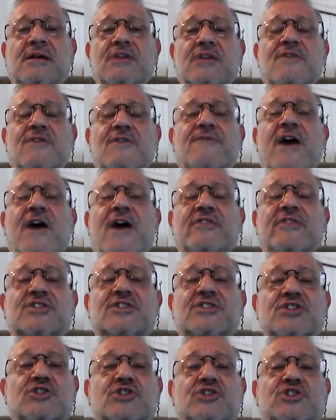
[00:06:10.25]
You find the
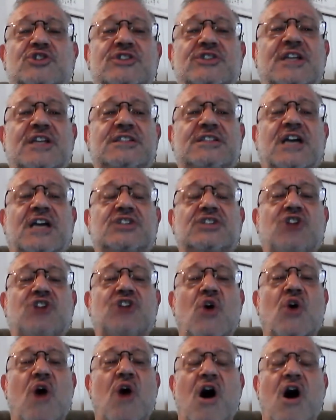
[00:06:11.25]
solution that does
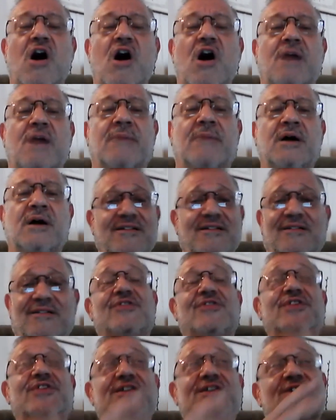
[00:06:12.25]
no harm.
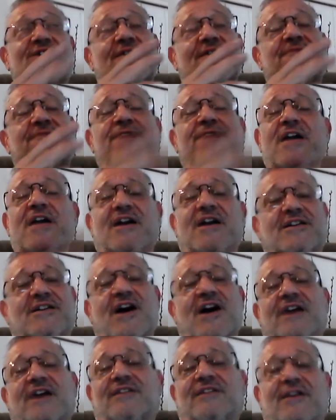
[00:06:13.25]
These are fake
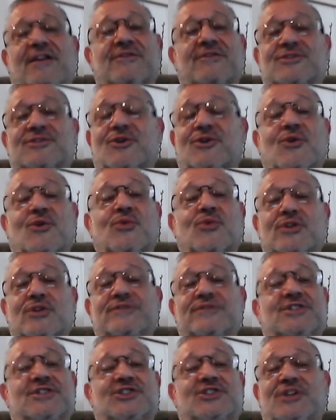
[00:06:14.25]
God lovers or
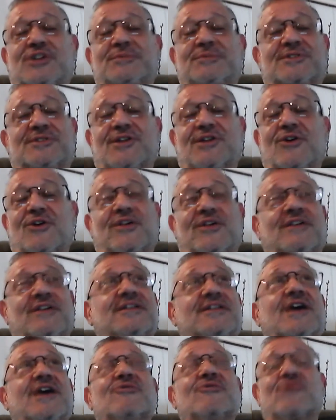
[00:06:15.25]
wolves in sheep's clothing.
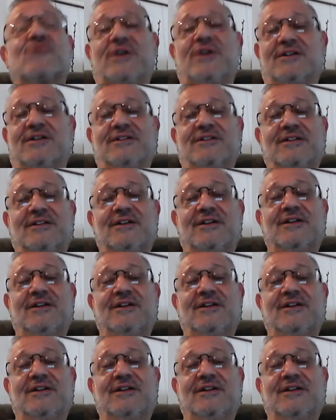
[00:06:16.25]
Get real.